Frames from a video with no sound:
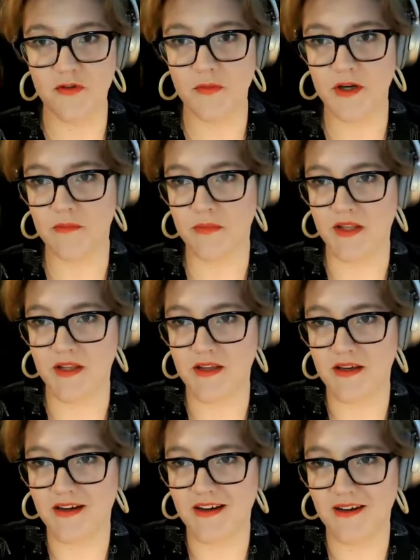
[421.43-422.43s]
you might
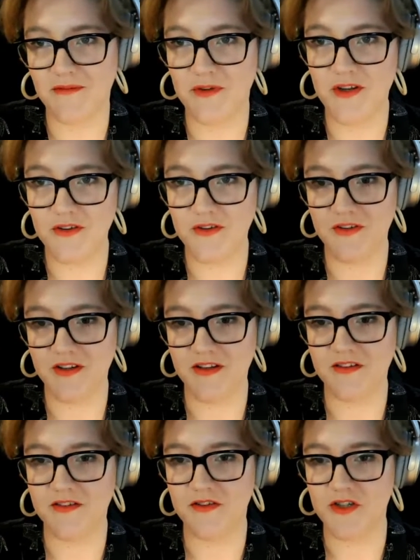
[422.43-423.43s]
be new to
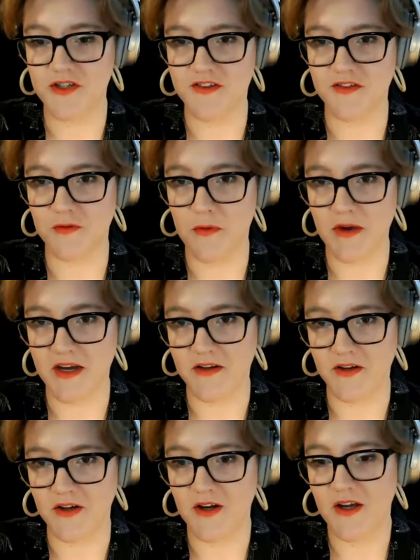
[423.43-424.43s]
this. So just as a
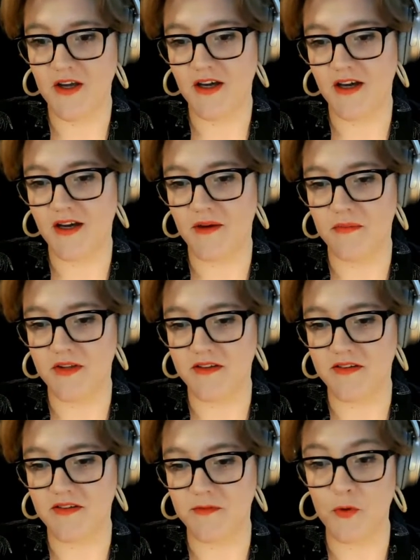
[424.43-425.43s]
reminder,
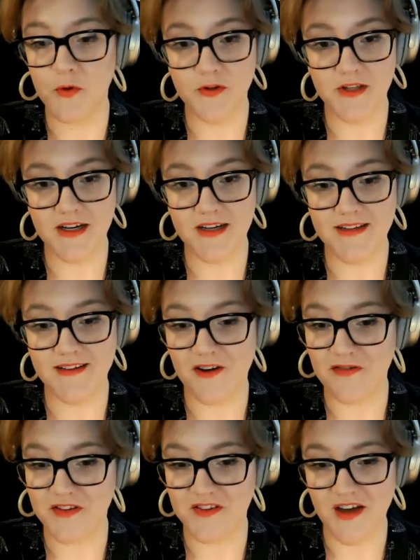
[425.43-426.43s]
this is Borderline
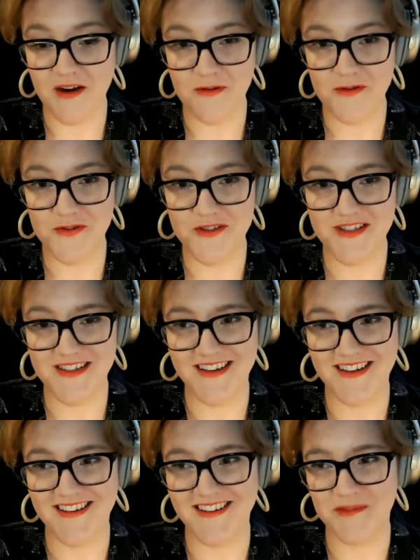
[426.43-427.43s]
Office Hours.
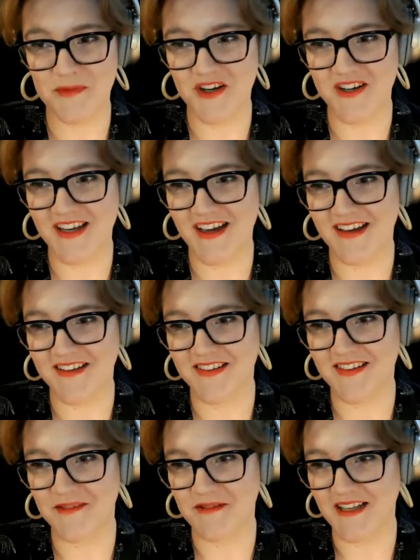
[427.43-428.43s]
It's a
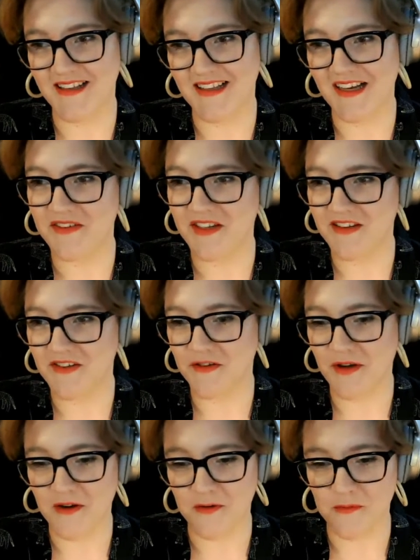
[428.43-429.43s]
podcast about lives that
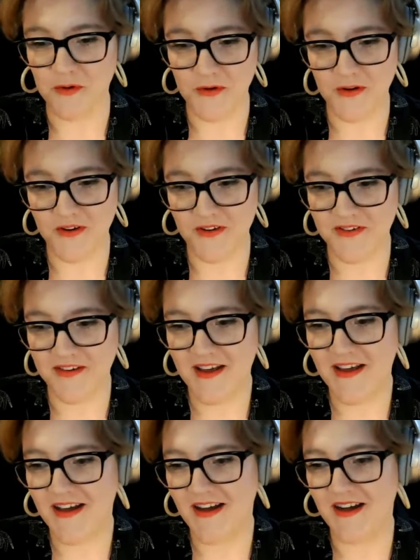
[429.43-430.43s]
straddle borders.
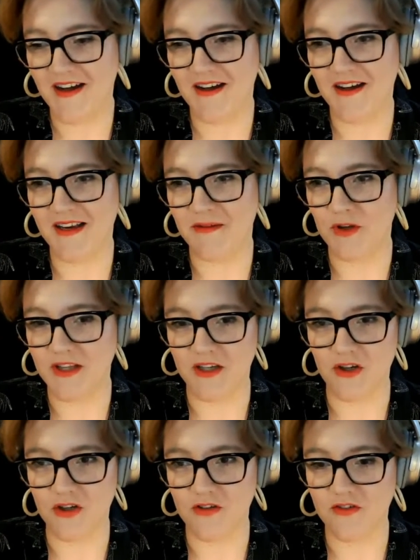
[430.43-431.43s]
And I'm
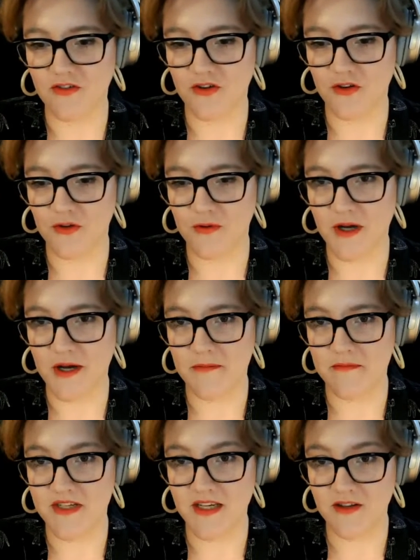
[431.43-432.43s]
really curious to
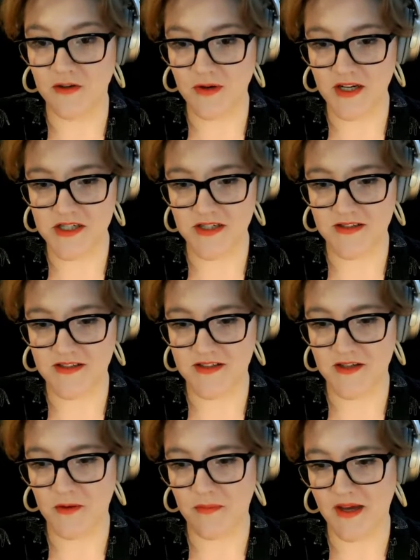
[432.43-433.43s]
take your
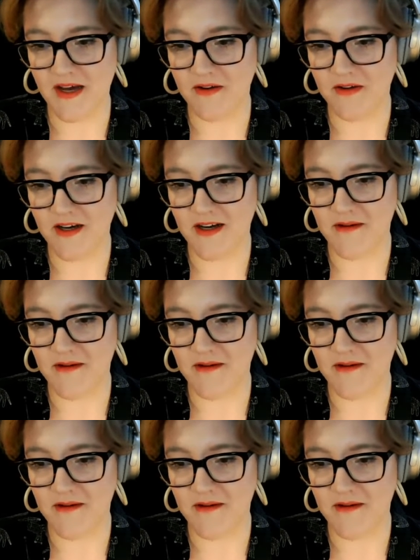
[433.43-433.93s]
questions about